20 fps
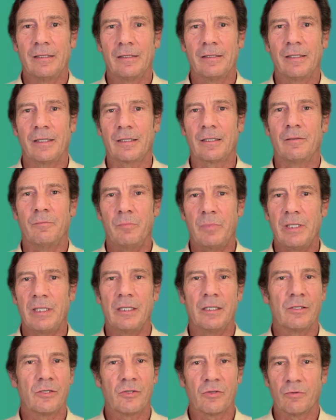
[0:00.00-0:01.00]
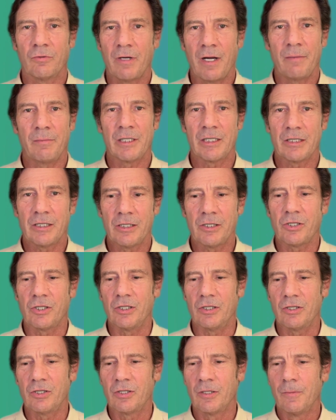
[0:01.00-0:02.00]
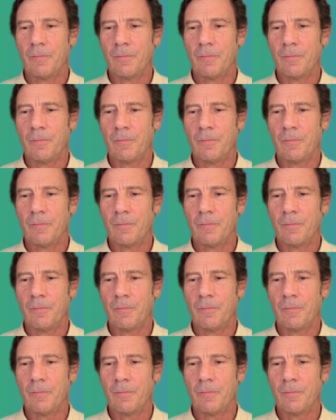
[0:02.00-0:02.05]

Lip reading: that can be in ceramic dishes.